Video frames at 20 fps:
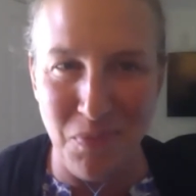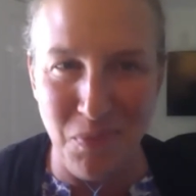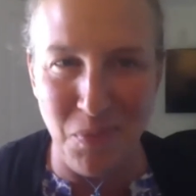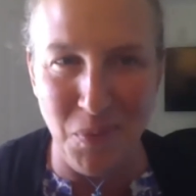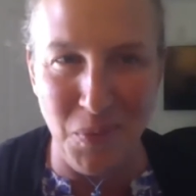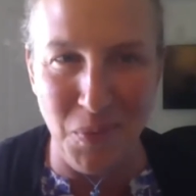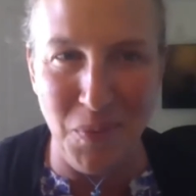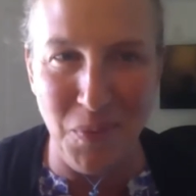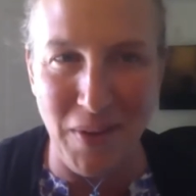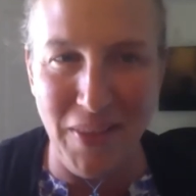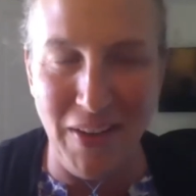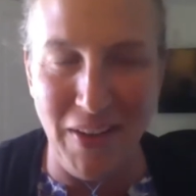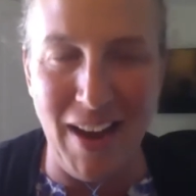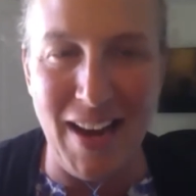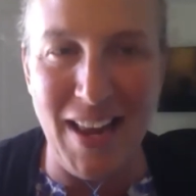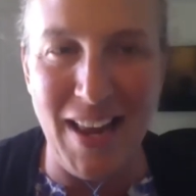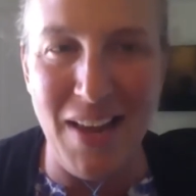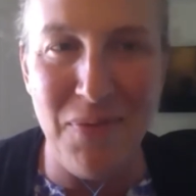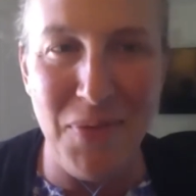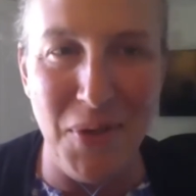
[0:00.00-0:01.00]
were there
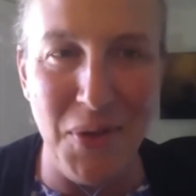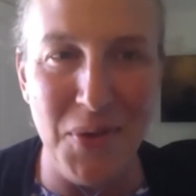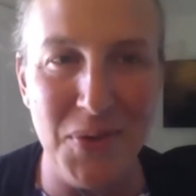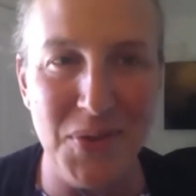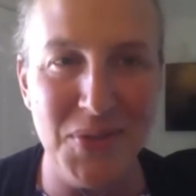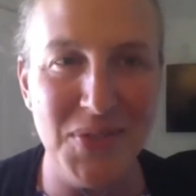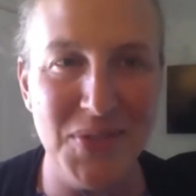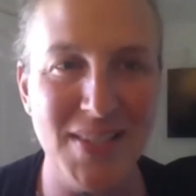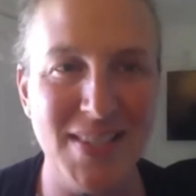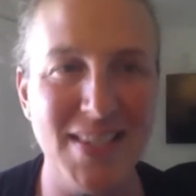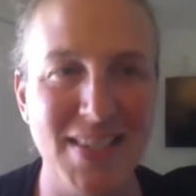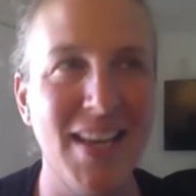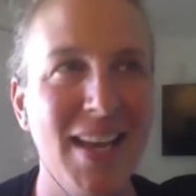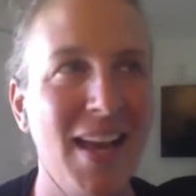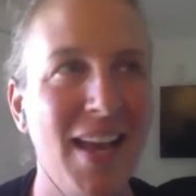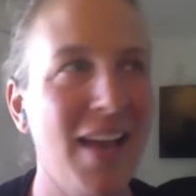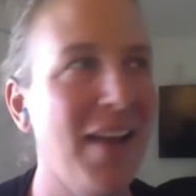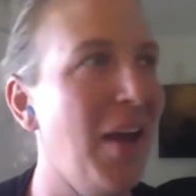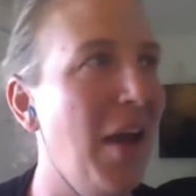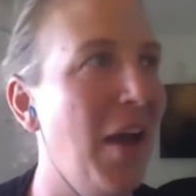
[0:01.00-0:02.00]
any of those,
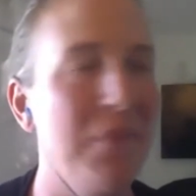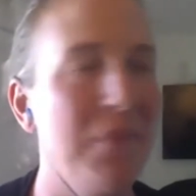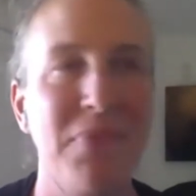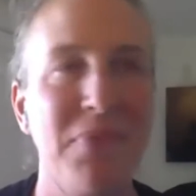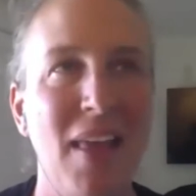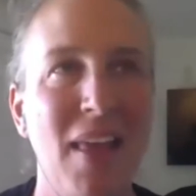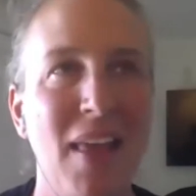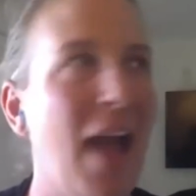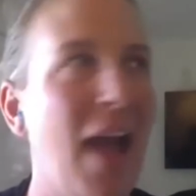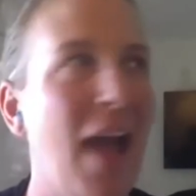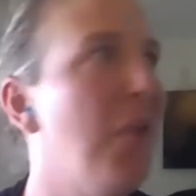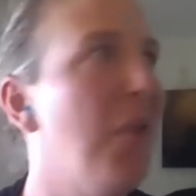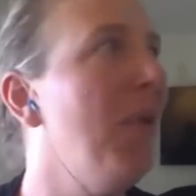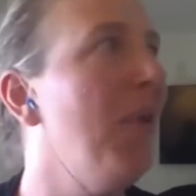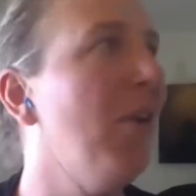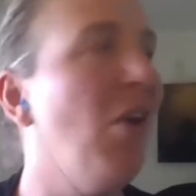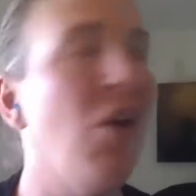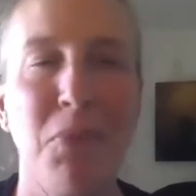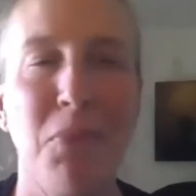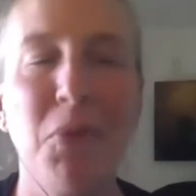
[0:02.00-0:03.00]
I don't
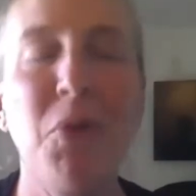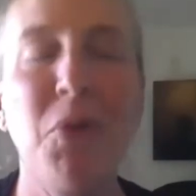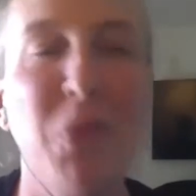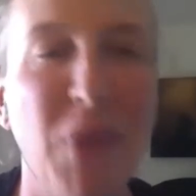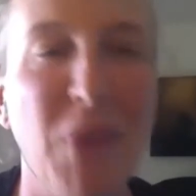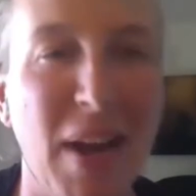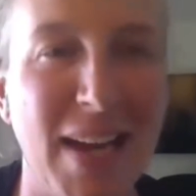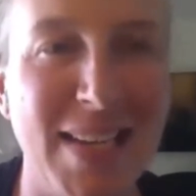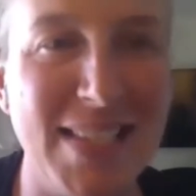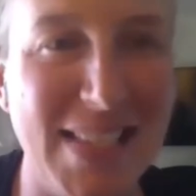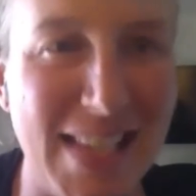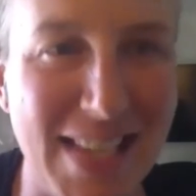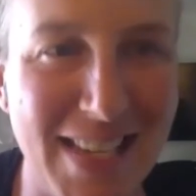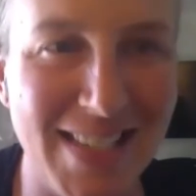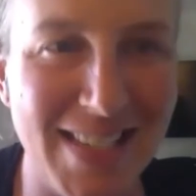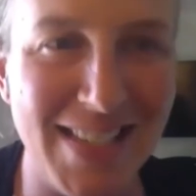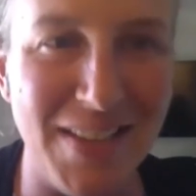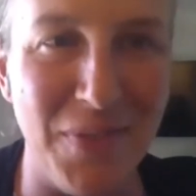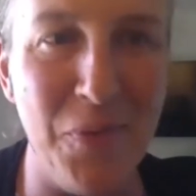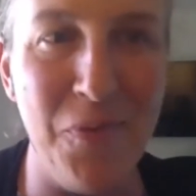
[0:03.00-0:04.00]
want to call them
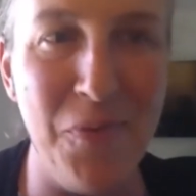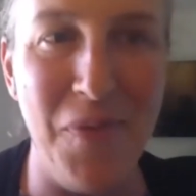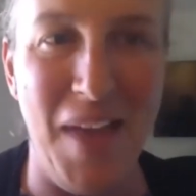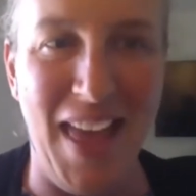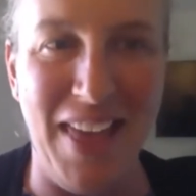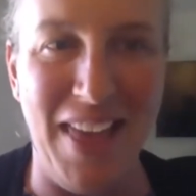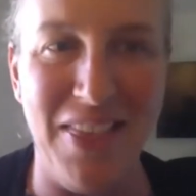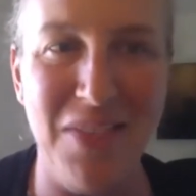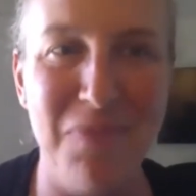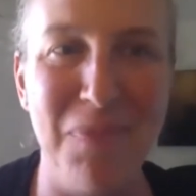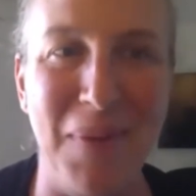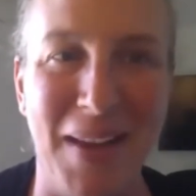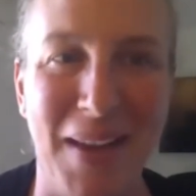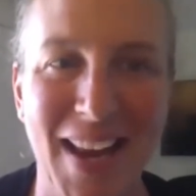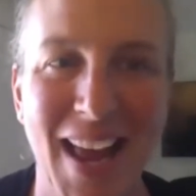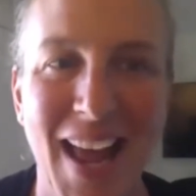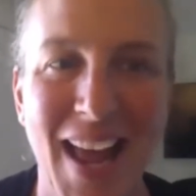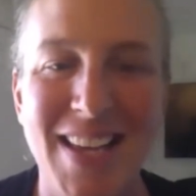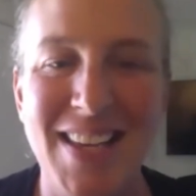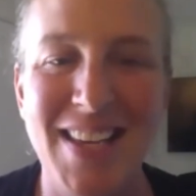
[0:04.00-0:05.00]
crises of faith, but